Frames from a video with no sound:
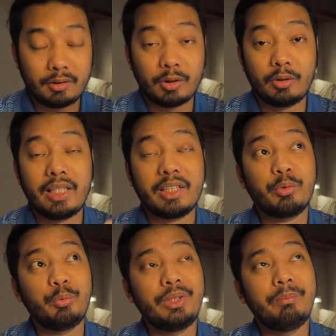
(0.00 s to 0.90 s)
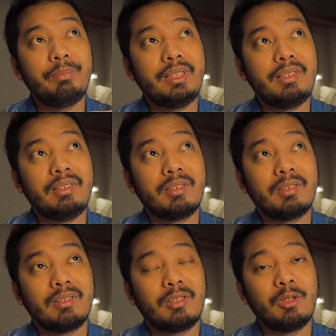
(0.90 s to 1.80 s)
So that will be,
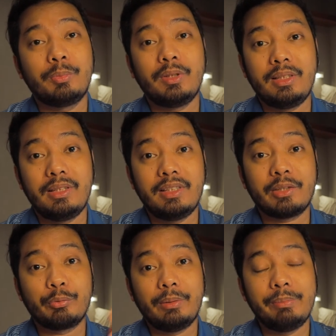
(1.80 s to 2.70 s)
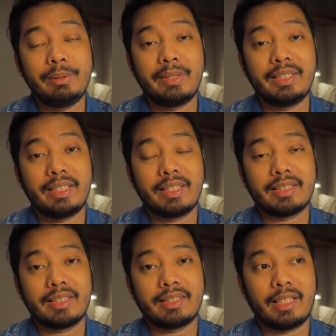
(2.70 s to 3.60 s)
hopefully that will be my
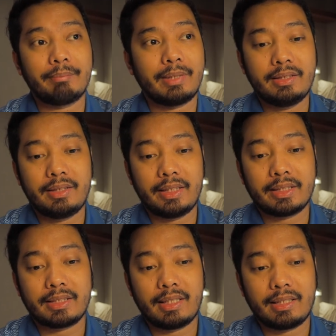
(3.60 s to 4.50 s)
next step up, the next